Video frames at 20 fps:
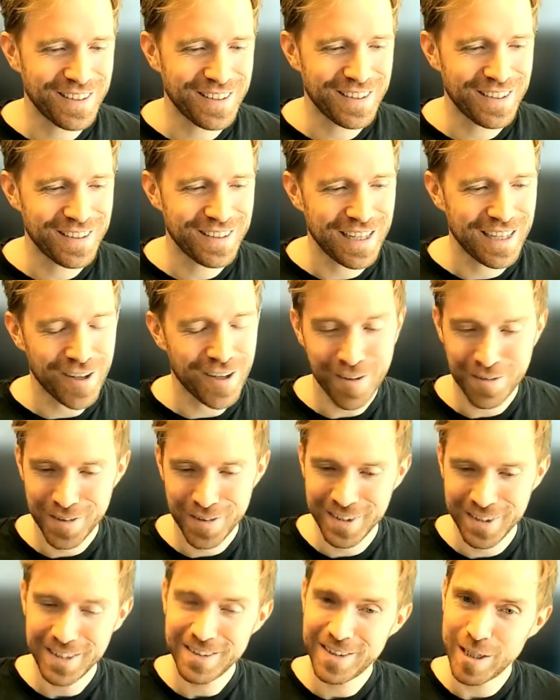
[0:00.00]

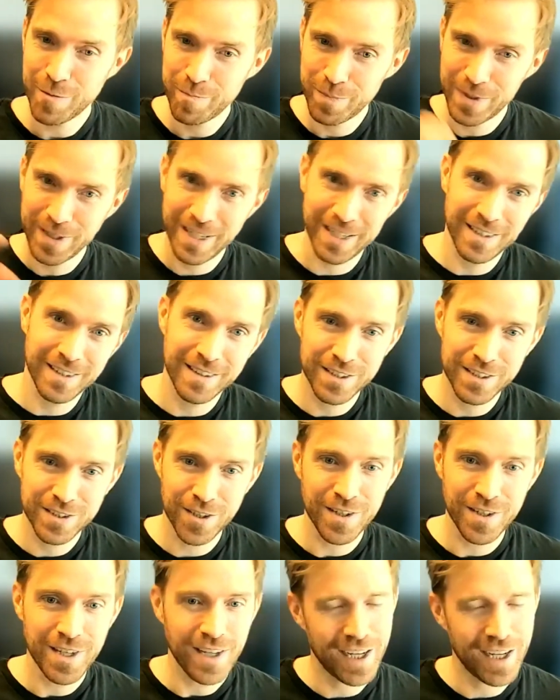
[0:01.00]
after that, they played the
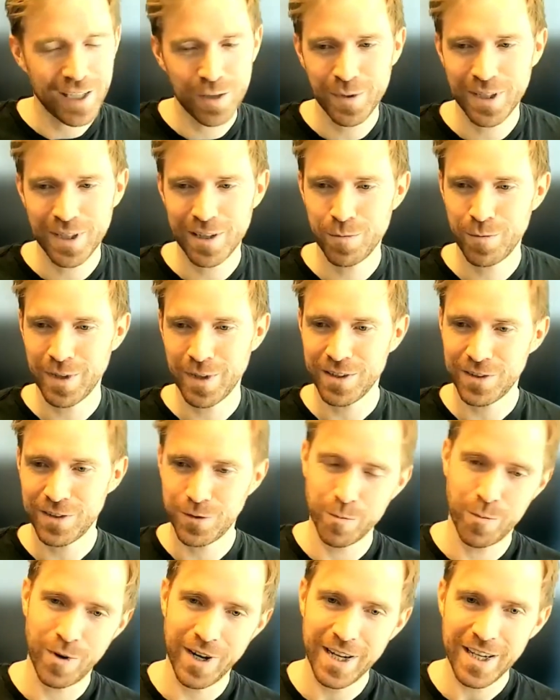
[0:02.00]
song, and we went
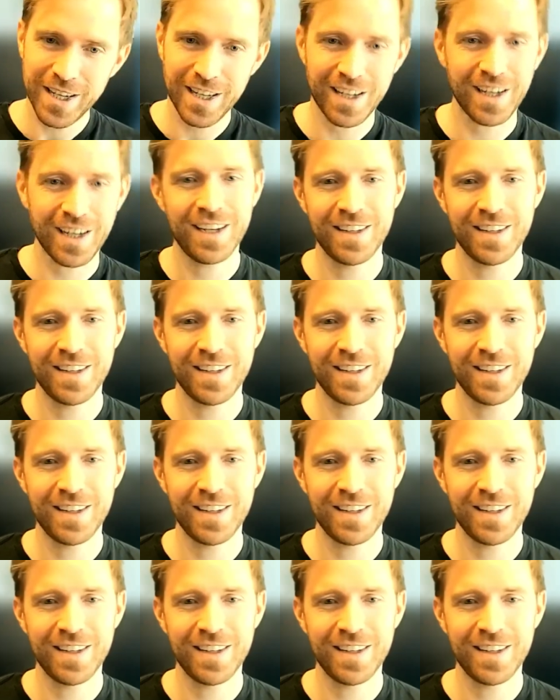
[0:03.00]
to break,